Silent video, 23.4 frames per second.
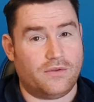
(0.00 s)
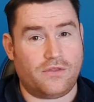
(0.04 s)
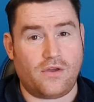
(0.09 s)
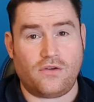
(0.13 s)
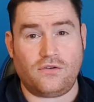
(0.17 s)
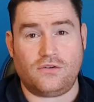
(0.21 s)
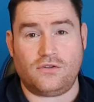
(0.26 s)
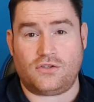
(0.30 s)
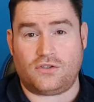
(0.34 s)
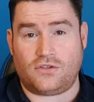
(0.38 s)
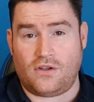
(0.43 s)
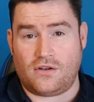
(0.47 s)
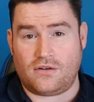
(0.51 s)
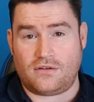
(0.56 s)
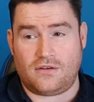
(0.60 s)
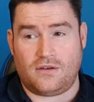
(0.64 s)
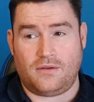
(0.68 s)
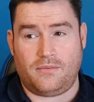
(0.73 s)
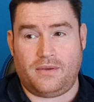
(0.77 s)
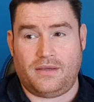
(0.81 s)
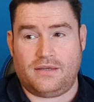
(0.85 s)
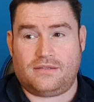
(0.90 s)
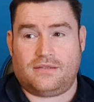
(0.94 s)
without
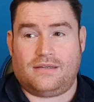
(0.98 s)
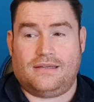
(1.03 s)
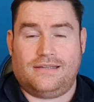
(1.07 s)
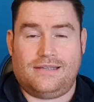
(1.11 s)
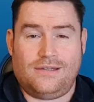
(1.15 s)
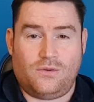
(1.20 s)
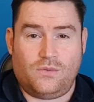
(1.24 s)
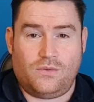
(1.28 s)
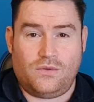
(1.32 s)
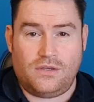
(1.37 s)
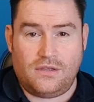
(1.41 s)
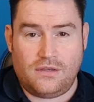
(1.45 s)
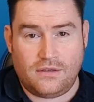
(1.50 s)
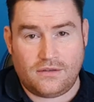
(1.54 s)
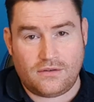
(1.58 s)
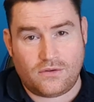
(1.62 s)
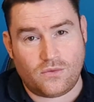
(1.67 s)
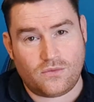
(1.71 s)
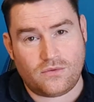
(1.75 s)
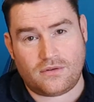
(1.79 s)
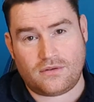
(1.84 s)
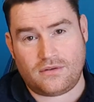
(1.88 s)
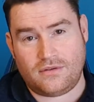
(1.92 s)
insulting him, I said, you know, you
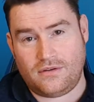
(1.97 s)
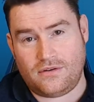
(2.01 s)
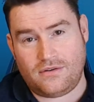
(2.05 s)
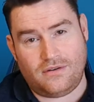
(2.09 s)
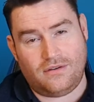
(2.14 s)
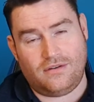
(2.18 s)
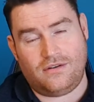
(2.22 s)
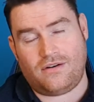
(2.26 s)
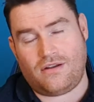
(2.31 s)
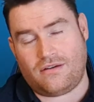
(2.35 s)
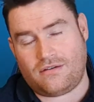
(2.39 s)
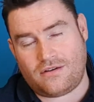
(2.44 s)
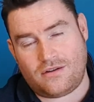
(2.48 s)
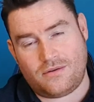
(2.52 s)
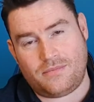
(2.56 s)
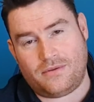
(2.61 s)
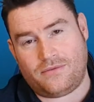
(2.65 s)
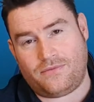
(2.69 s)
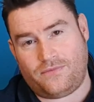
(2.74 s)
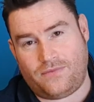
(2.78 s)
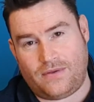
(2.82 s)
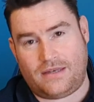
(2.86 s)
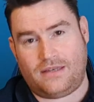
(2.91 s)
don't, you're not going
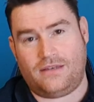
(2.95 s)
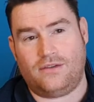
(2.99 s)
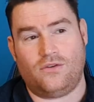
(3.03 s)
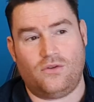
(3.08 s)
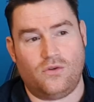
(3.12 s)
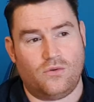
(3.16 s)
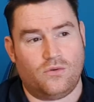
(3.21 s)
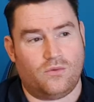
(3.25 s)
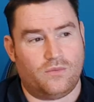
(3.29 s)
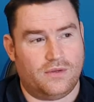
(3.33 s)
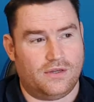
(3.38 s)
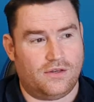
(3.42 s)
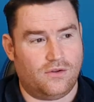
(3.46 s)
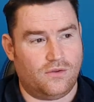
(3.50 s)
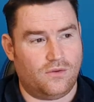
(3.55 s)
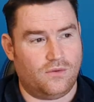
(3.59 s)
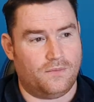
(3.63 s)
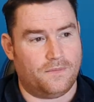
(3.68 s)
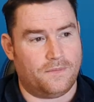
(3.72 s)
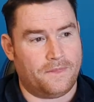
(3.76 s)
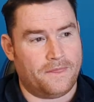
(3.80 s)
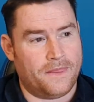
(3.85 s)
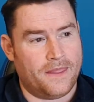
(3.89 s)
to be fit to do what we
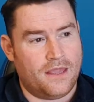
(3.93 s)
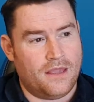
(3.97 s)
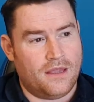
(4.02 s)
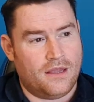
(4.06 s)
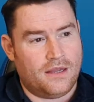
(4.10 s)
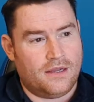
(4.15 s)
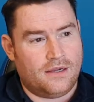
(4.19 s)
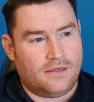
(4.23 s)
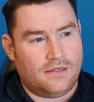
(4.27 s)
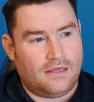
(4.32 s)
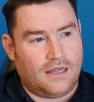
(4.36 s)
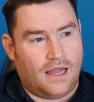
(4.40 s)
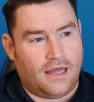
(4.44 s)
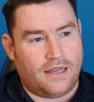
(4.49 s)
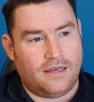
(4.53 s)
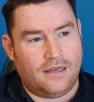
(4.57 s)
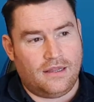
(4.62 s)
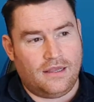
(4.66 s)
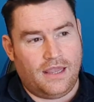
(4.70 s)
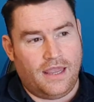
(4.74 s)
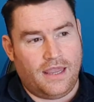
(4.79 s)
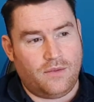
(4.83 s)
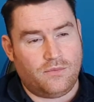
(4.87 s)
do.
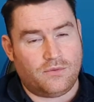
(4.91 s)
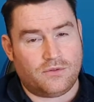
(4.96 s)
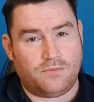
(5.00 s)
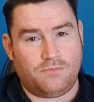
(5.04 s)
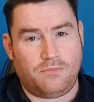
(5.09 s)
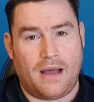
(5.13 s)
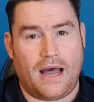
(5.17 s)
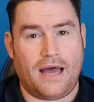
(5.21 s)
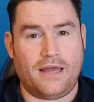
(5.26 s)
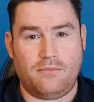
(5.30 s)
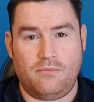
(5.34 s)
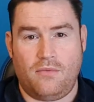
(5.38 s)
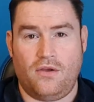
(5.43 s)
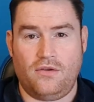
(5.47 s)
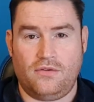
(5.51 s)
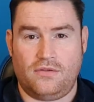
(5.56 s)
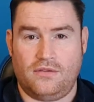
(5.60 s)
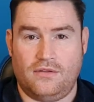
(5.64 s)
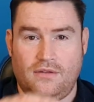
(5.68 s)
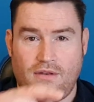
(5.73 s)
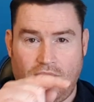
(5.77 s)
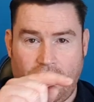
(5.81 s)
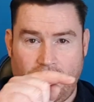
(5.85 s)
And he was bad
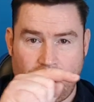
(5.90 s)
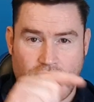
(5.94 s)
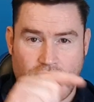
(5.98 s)
mouthing